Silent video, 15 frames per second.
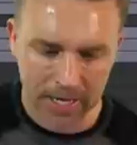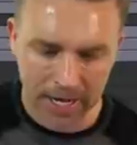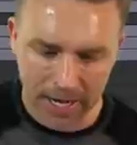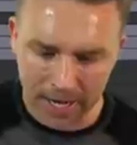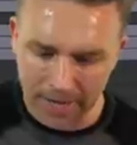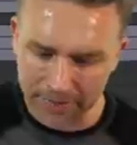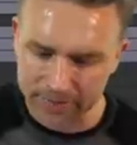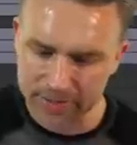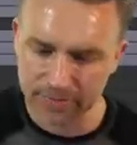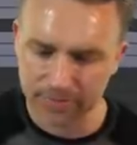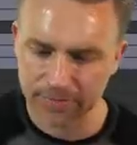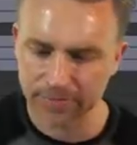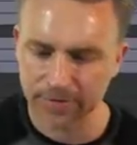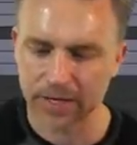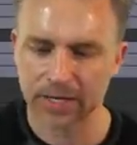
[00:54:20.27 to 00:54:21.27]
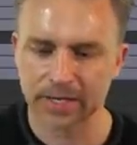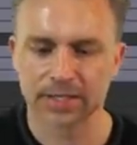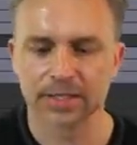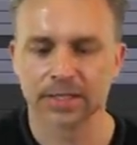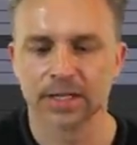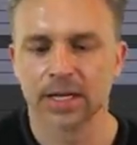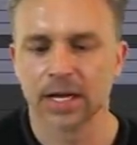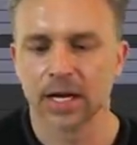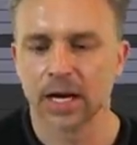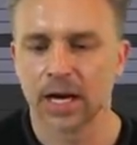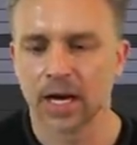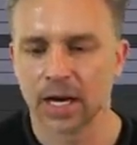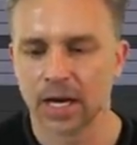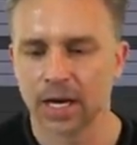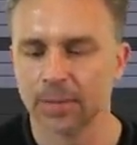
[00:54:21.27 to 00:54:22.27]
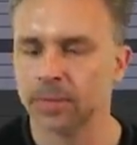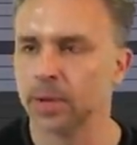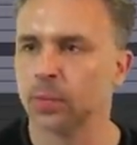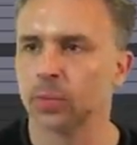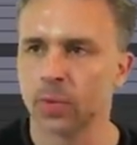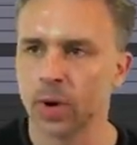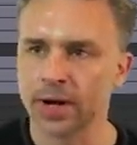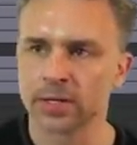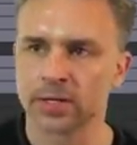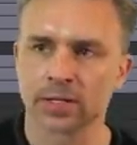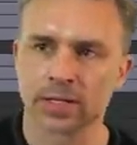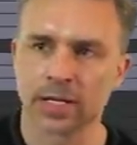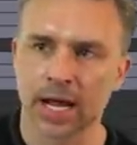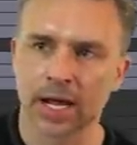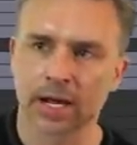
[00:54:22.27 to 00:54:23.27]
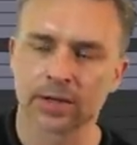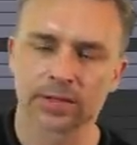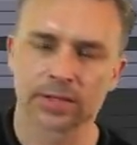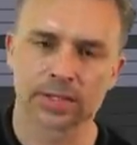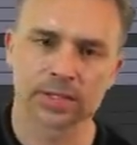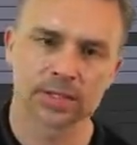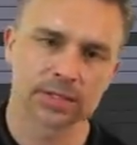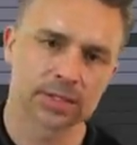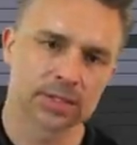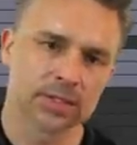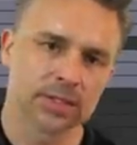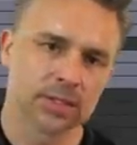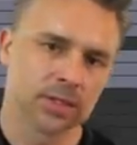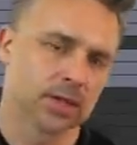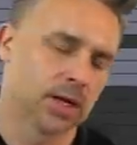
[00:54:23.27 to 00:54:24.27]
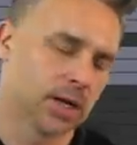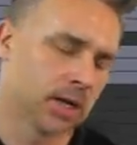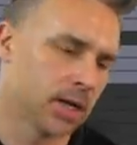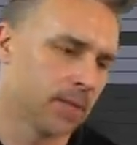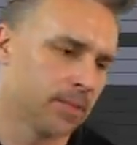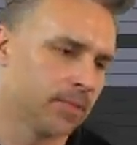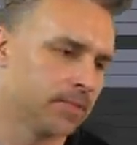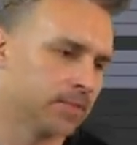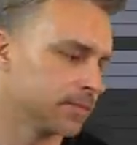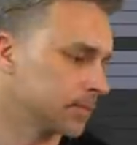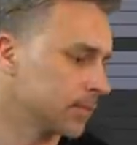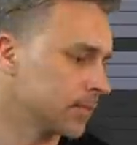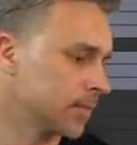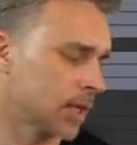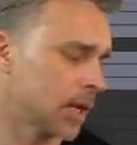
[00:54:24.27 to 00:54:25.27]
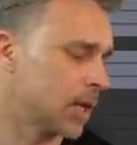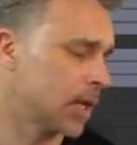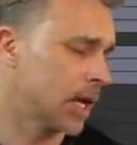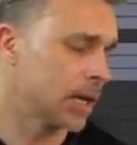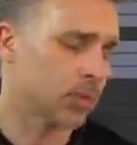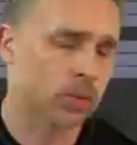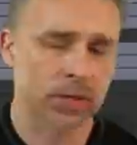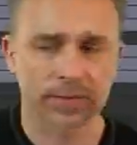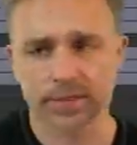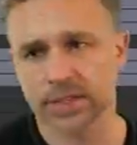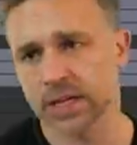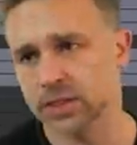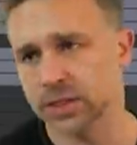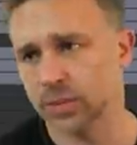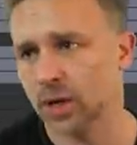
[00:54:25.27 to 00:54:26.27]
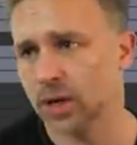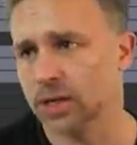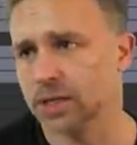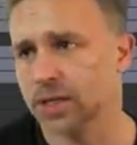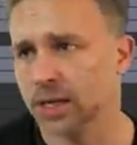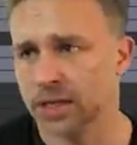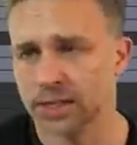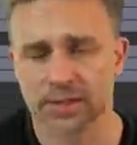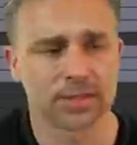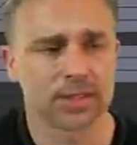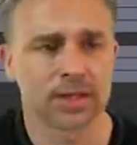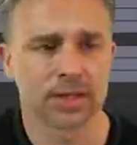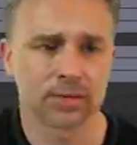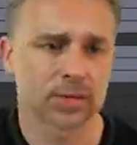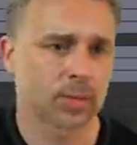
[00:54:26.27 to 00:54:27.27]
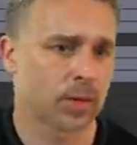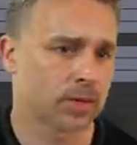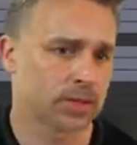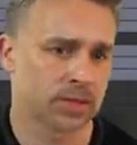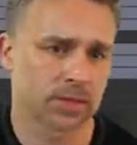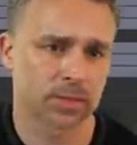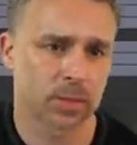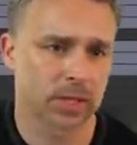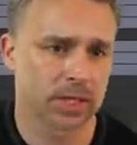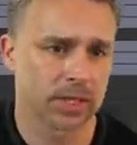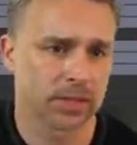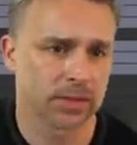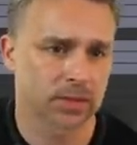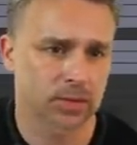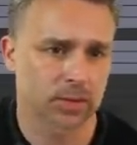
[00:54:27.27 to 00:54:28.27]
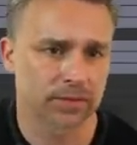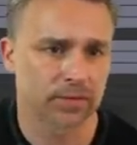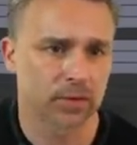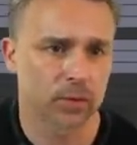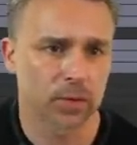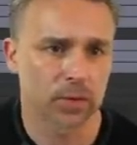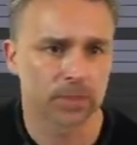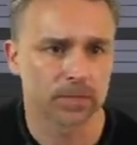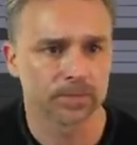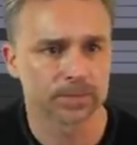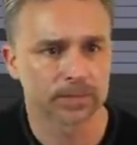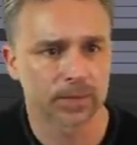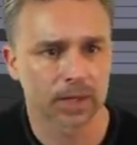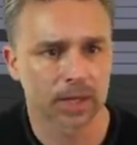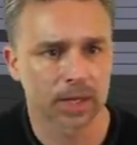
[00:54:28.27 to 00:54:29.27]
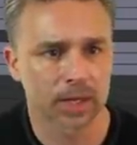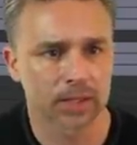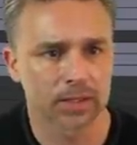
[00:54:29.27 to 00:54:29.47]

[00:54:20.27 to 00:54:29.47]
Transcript: Have some fun, uh, but render it out um, at whatever size you want. And those parts are pretty straightforward. Okay.